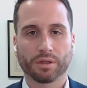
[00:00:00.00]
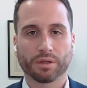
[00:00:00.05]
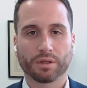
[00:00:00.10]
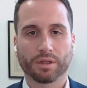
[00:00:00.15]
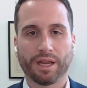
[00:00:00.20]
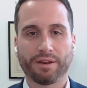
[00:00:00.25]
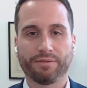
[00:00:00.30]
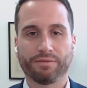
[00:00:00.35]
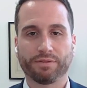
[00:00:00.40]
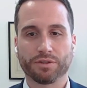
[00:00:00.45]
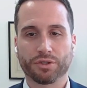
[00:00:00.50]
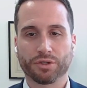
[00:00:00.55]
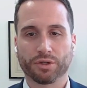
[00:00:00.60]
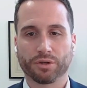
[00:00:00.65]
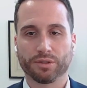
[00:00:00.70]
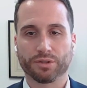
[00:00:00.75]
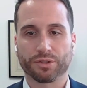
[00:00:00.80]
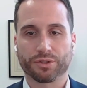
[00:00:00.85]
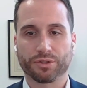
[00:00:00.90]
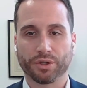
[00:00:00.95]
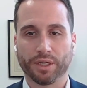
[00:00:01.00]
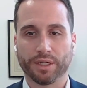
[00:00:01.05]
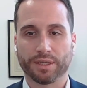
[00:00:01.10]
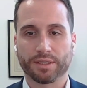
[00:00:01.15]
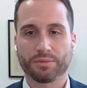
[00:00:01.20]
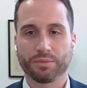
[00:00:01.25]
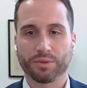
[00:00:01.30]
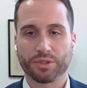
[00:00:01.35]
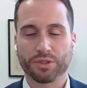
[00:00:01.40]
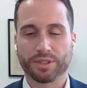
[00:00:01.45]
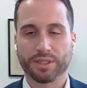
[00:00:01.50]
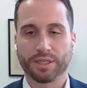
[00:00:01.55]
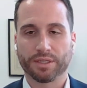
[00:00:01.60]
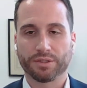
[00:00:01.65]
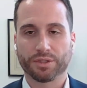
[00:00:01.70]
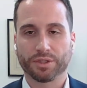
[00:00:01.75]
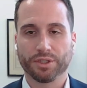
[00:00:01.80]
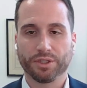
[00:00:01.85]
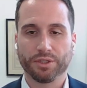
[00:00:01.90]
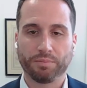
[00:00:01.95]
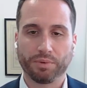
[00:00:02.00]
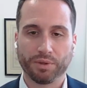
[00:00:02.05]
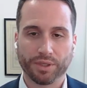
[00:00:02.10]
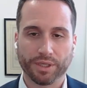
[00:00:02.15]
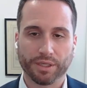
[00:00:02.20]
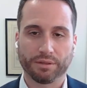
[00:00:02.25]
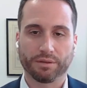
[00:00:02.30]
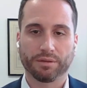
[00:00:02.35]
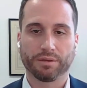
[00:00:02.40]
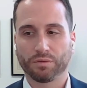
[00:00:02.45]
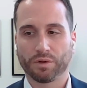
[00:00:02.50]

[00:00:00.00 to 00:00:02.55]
life insurance trust, which essentially you put a